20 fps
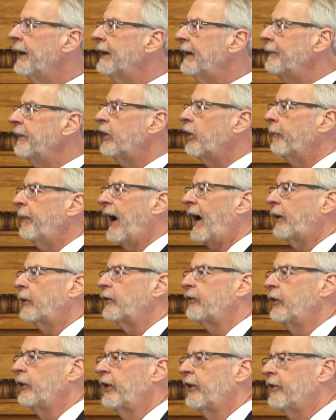Let me go back
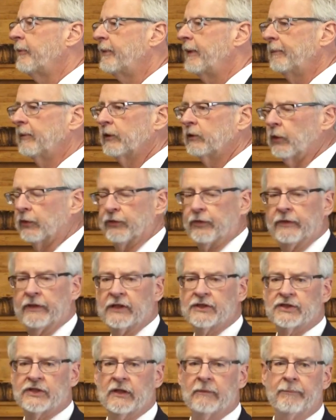with you to the biblical
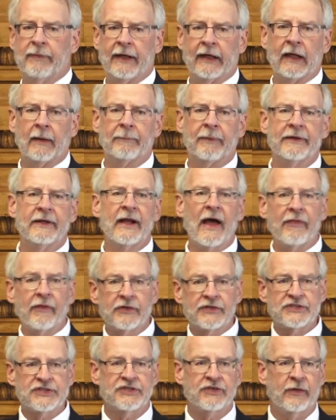tradition and pick up
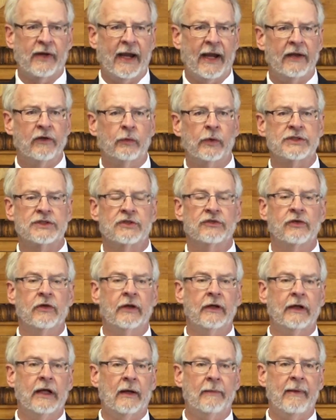another strand, which is
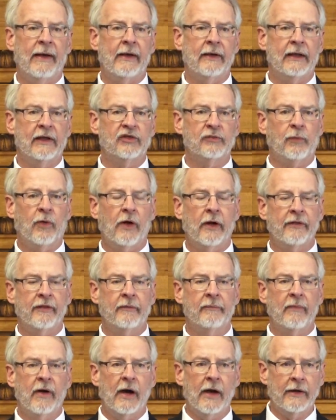going to come out as part of the
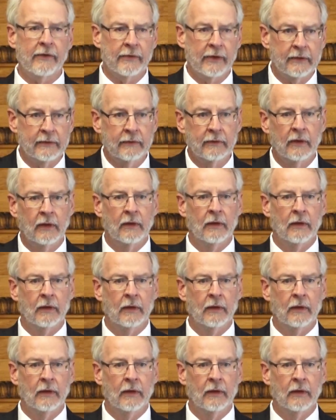modern